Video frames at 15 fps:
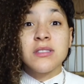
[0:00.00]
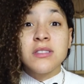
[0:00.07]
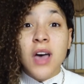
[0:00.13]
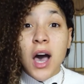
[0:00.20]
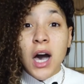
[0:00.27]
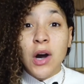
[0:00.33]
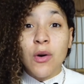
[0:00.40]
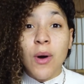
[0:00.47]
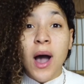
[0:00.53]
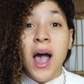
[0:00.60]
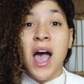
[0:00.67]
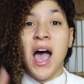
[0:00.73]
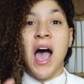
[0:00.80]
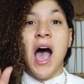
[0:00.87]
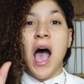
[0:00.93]
So
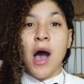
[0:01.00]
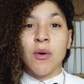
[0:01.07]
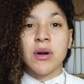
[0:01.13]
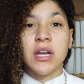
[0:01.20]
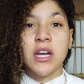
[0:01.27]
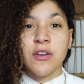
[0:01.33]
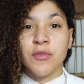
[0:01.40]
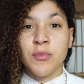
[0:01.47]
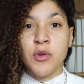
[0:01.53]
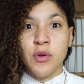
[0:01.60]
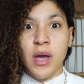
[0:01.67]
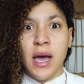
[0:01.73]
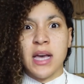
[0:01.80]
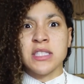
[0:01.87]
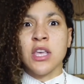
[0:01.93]
I wanna hear from you
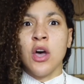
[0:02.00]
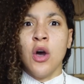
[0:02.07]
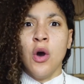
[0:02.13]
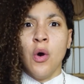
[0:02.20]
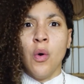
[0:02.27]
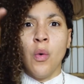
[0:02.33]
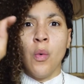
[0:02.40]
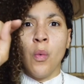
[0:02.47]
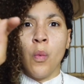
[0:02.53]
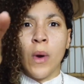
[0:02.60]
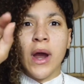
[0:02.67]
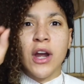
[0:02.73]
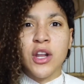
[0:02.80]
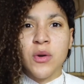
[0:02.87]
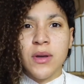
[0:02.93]
guys.
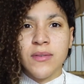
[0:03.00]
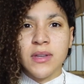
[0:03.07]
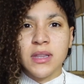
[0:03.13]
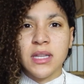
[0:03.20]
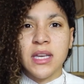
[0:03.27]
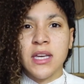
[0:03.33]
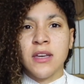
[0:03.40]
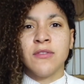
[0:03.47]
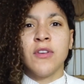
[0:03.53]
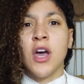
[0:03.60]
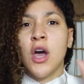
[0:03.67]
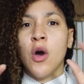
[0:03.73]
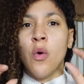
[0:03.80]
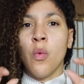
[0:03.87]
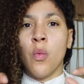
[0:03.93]
Where do you even live?
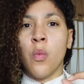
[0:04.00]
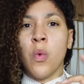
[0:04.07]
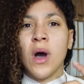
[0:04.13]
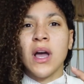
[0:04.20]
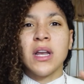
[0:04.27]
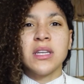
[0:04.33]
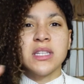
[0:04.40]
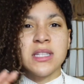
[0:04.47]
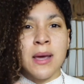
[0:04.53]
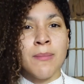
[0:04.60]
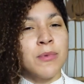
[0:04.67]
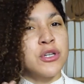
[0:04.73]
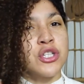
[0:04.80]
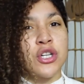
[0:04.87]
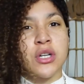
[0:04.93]
What
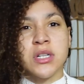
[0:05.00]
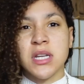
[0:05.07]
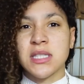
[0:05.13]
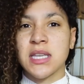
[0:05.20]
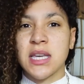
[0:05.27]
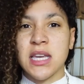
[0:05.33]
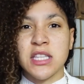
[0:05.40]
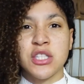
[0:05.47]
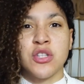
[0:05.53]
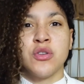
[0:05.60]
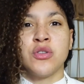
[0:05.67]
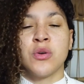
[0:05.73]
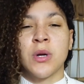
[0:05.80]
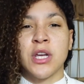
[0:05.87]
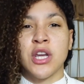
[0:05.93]
temperature does it get
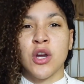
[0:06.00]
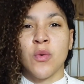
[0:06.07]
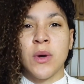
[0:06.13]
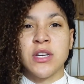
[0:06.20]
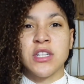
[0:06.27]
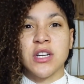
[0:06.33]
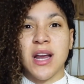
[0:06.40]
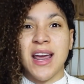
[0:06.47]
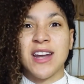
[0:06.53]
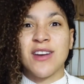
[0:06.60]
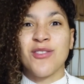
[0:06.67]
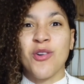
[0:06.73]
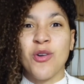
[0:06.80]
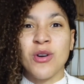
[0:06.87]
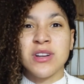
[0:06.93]
to during your winter? And
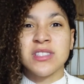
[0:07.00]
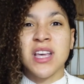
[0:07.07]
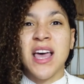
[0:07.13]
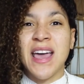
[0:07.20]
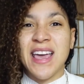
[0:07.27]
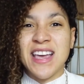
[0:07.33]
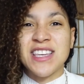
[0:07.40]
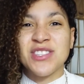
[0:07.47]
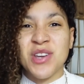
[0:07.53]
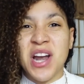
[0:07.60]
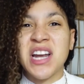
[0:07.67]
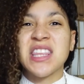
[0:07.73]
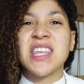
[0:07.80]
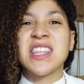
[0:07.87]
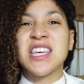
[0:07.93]
of course, is there
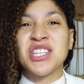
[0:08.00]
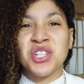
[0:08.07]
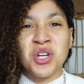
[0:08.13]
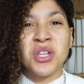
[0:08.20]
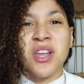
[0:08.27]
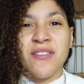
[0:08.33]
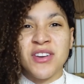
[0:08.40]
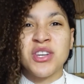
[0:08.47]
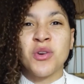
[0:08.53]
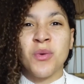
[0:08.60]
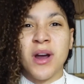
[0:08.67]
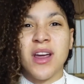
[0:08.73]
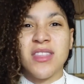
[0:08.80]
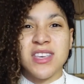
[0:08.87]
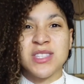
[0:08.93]
anything that you're loving to
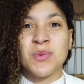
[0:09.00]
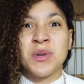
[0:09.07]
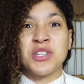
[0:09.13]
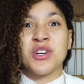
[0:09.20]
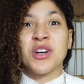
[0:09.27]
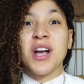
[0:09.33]
wear this winter?